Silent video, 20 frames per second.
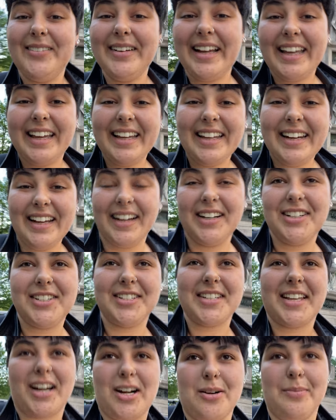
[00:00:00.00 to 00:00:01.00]
again, I
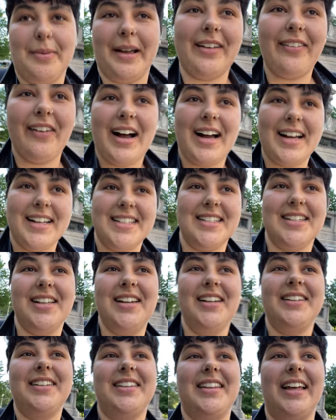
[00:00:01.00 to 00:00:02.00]
just got out of my class.
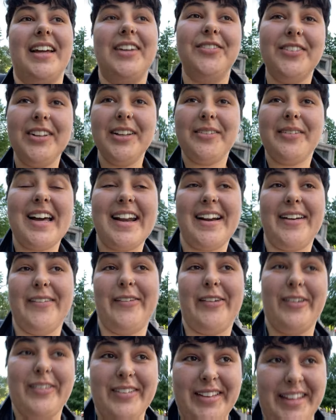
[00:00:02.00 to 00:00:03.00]
Thankfully we got
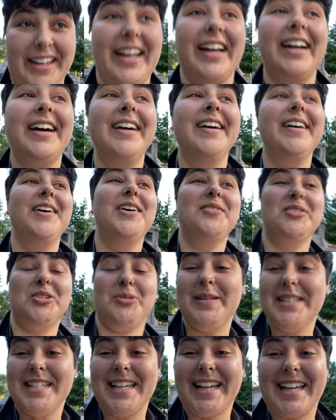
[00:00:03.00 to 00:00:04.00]
out early, which
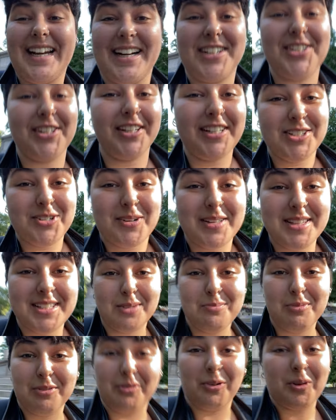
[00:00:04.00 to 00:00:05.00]
means I could actually enjoy the
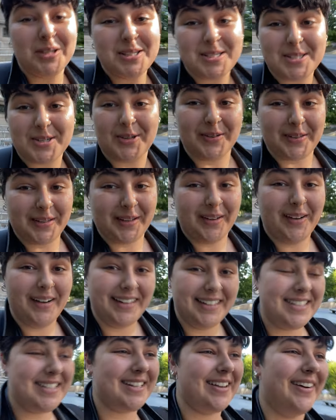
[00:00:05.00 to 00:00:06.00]
sun before it's totally
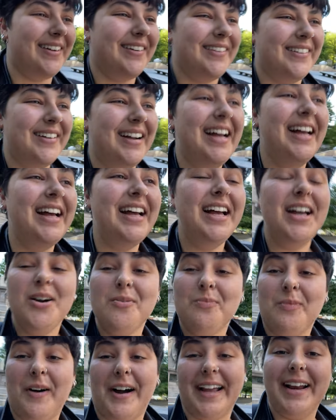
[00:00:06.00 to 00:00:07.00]
gone. So
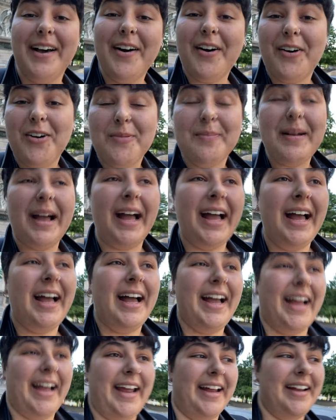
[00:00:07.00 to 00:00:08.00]
I'm walking home
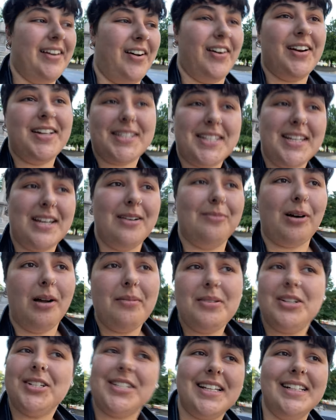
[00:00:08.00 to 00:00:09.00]
and honestly, I'm
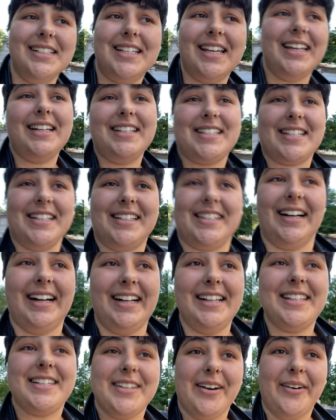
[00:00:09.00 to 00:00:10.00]
probably just gonna take it easy
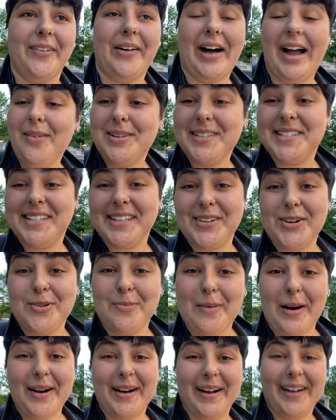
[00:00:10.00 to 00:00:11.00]
tonight. So I will see you
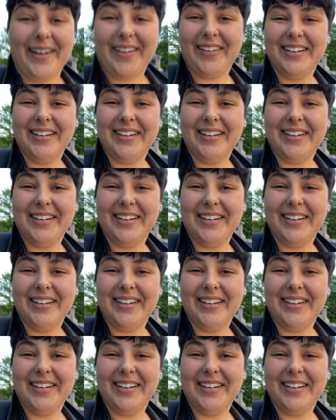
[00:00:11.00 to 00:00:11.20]
tomorrow.